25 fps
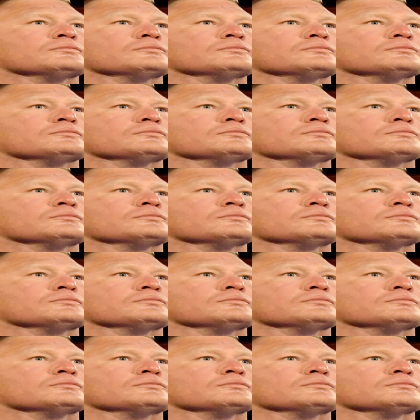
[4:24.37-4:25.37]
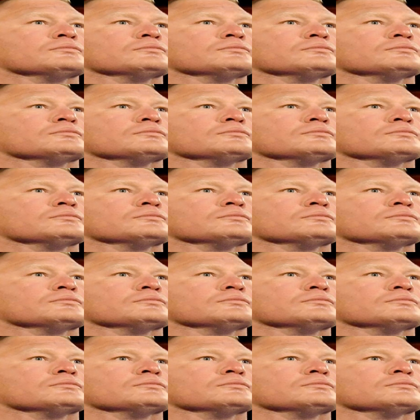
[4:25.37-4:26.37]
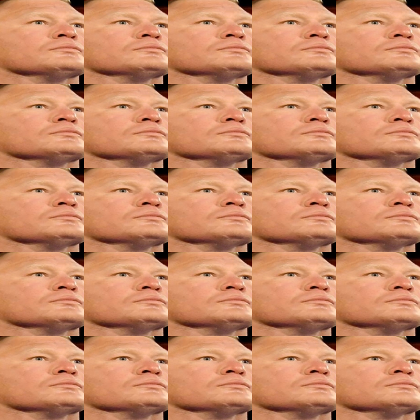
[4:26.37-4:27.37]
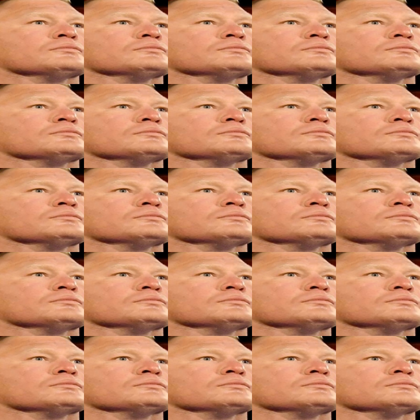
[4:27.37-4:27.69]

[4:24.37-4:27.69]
The face doesn't move, so there is nothing to read.